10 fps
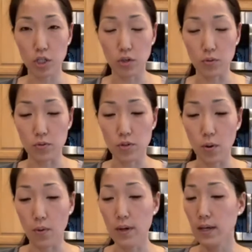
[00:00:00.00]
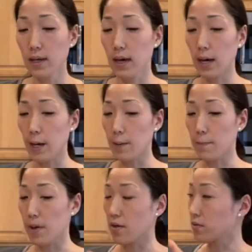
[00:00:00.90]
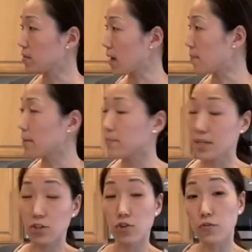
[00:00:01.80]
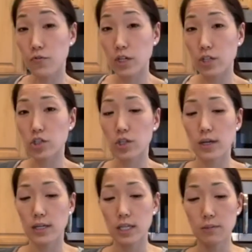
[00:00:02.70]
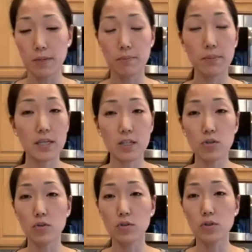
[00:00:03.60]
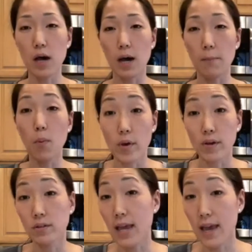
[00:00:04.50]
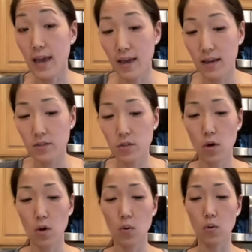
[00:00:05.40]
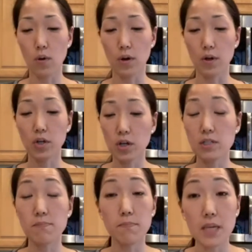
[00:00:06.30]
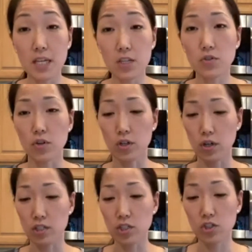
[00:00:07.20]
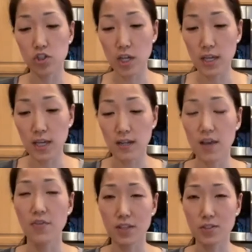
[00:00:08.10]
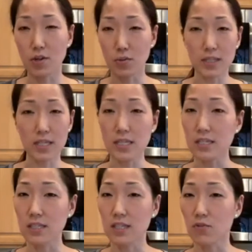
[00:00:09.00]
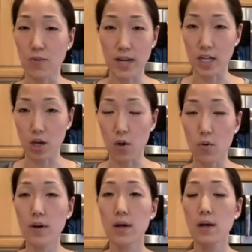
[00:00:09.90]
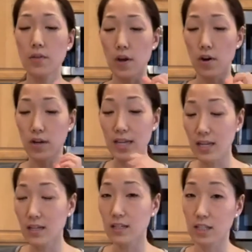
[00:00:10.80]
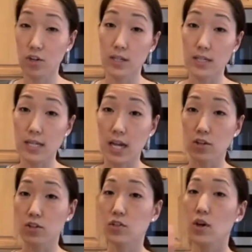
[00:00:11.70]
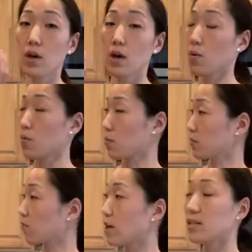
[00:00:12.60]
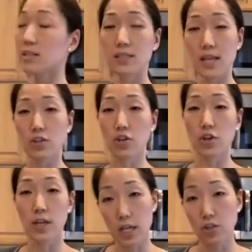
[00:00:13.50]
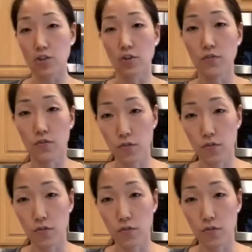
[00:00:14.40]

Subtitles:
cues. So that might be in your fridge, keeping peeled boiled eggs or cooked beans or cooked chicken. Things are really easy and ready to go that are in clear containers, front and center in your